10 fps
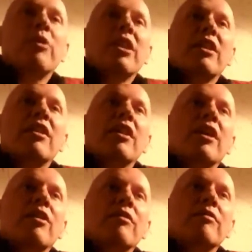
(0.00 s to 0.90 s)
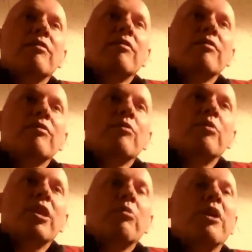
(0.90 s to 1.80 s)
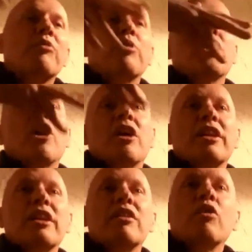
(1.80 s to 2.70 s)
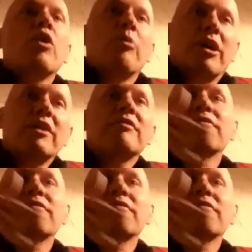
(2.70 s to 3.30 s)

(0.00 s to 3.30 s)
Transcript: with uh, with what went on in Norway.